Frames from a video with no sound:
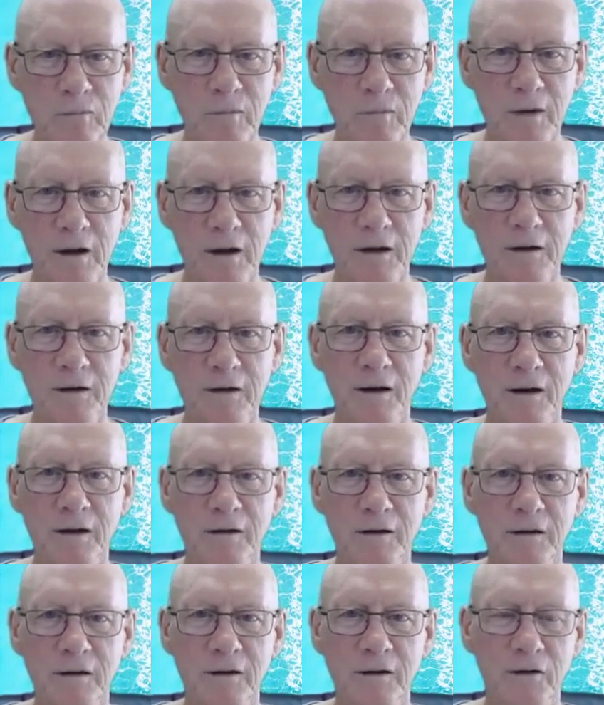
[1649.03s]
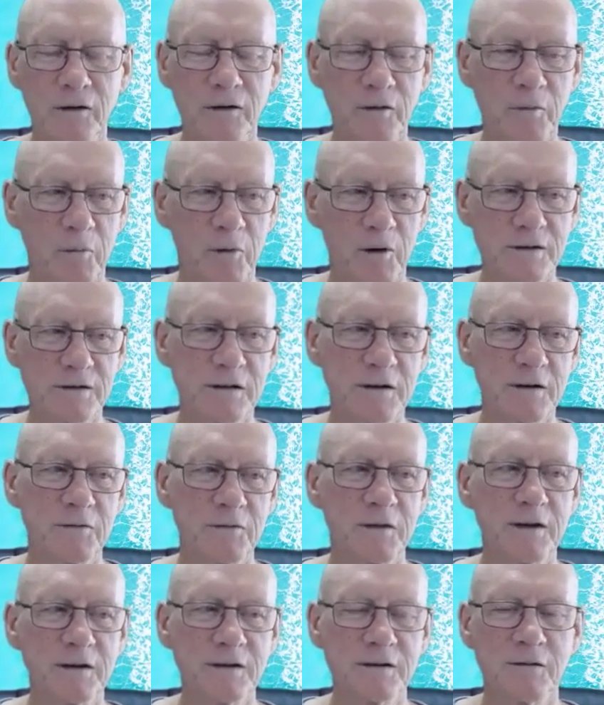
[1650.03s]
and the positive
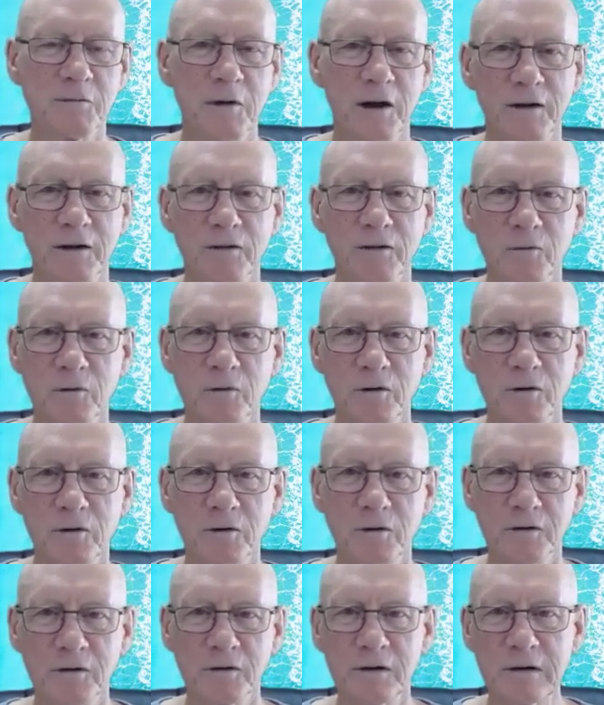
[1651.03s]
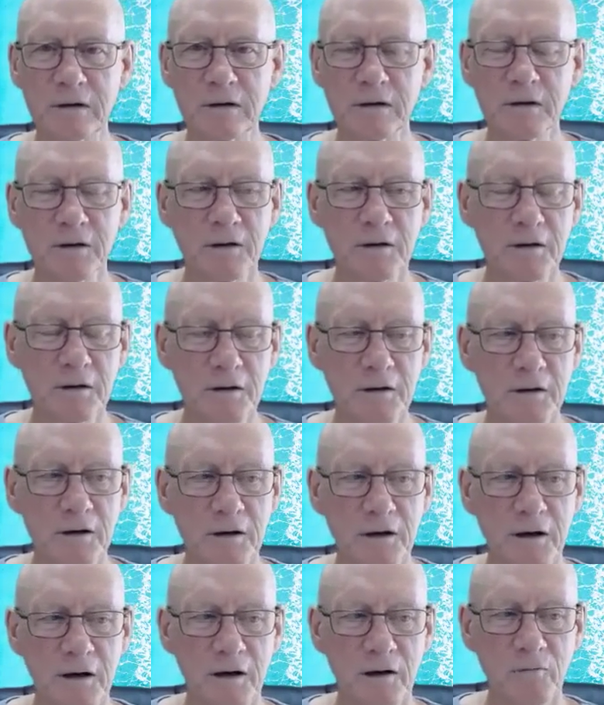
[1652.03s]
things about the world.
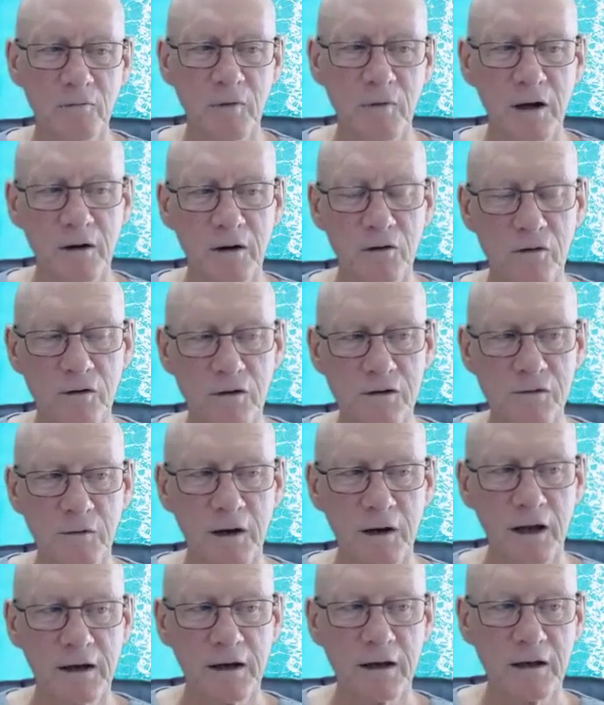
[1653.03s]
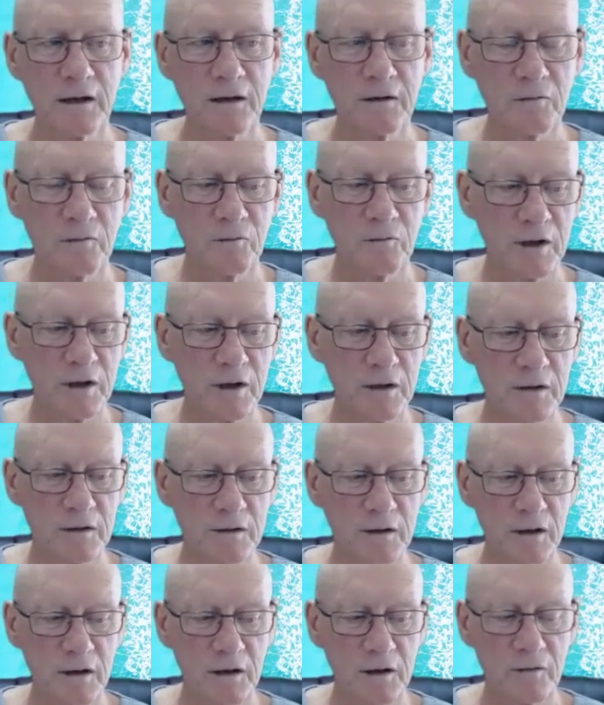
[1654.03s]
And of course, we're lucky with
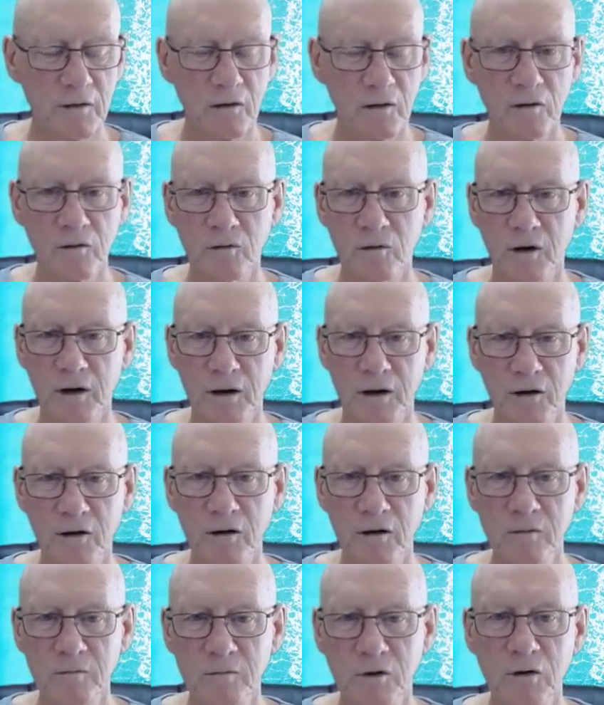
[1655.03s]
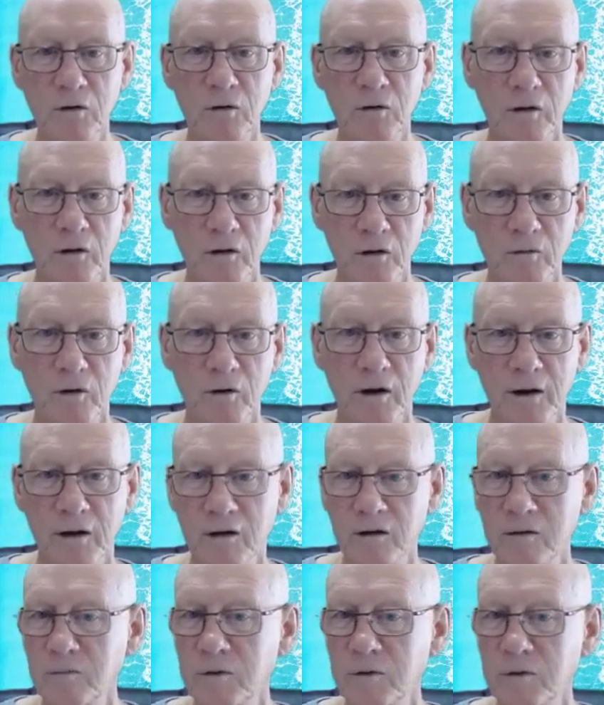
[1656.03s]
the long ride home, called the long ride
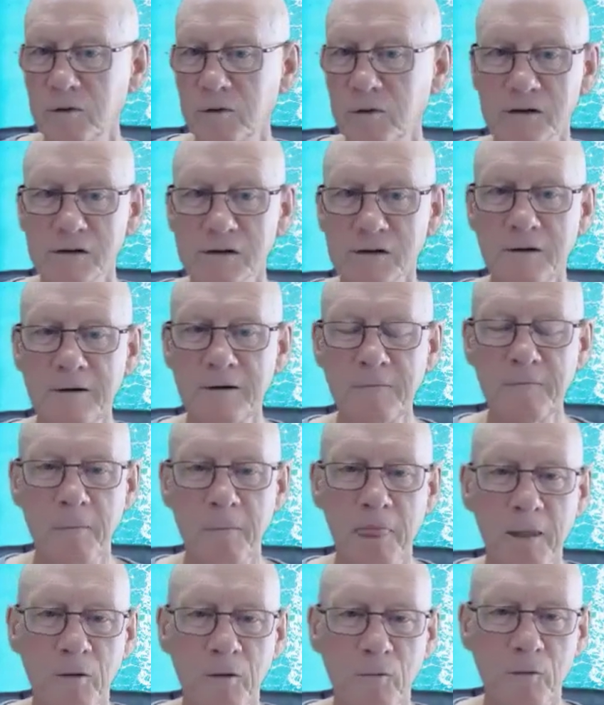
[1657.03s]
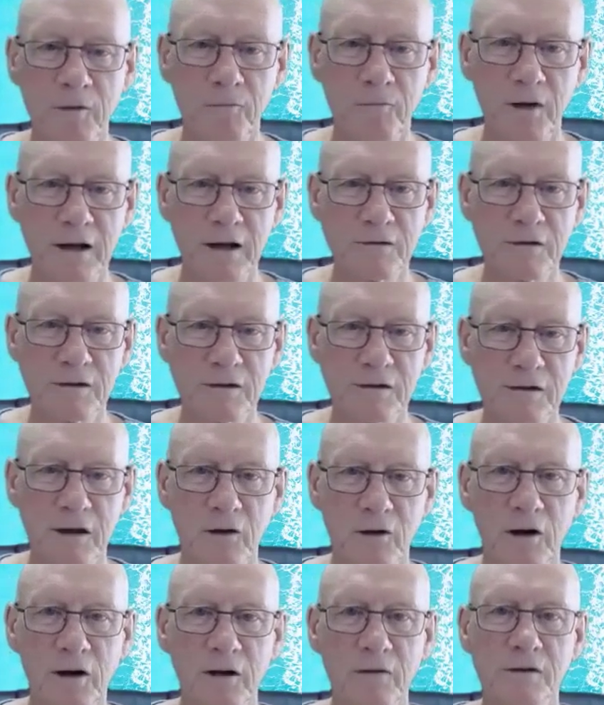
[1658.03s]
home because when veterans
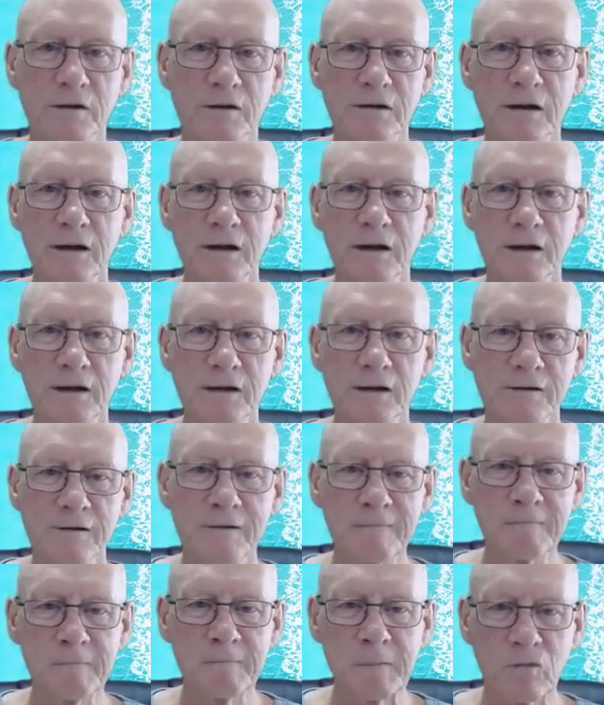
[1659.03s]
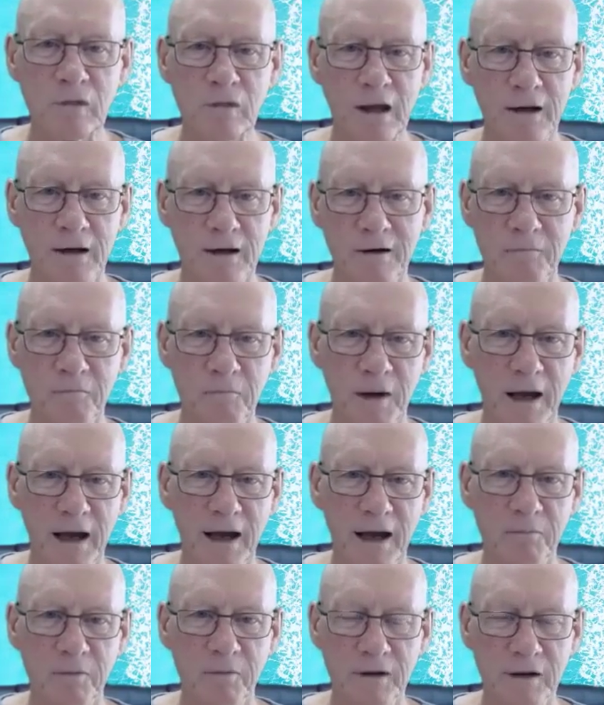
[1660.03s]
go overseas, they come
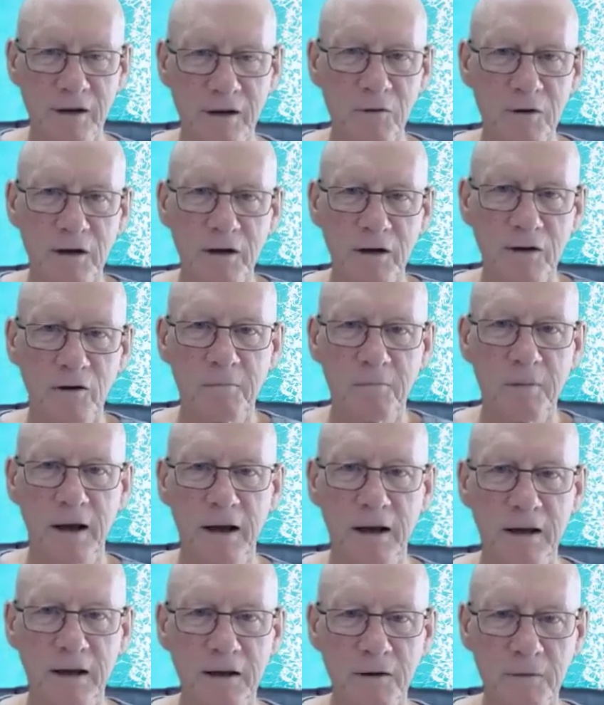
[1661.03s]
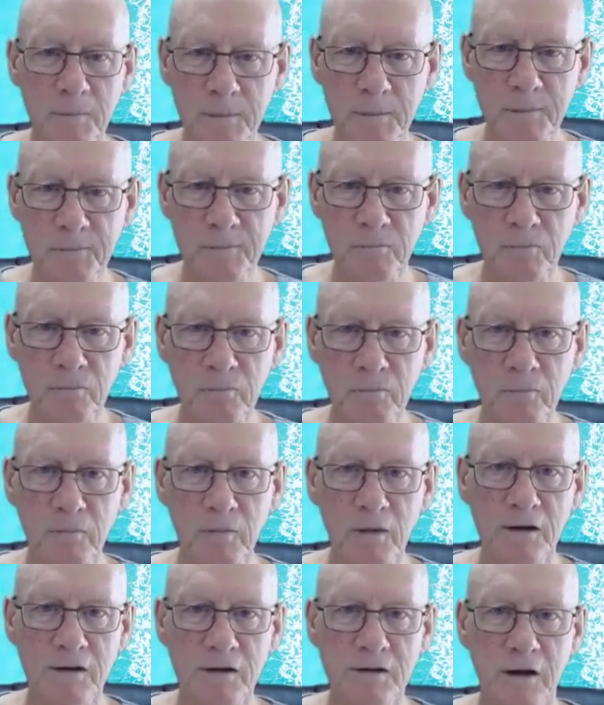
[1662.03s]
back, but they're really not back here.
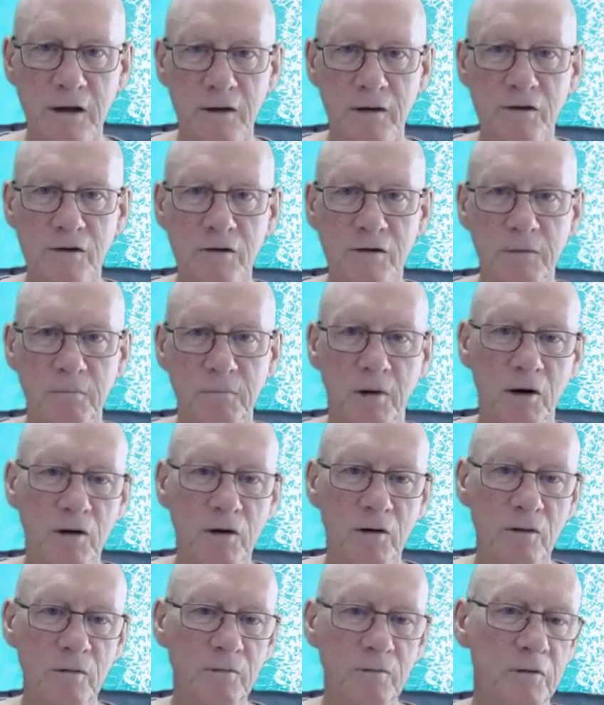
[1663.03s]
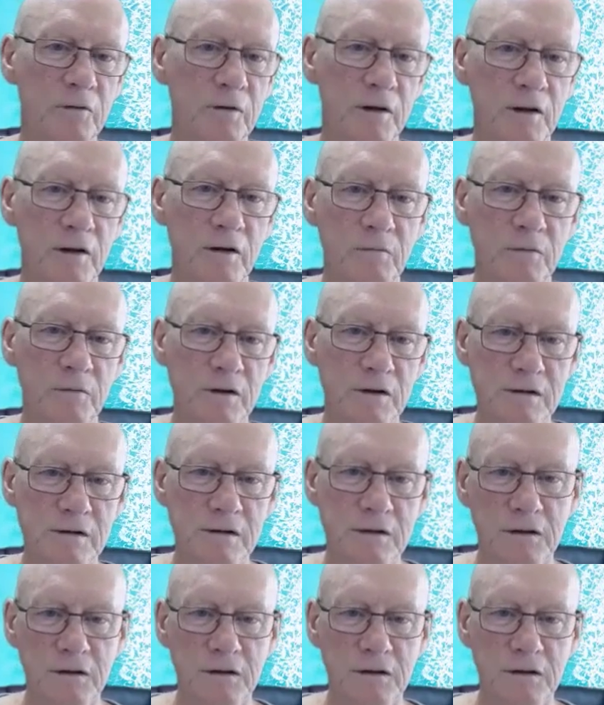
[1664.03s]
And so the trip home for them is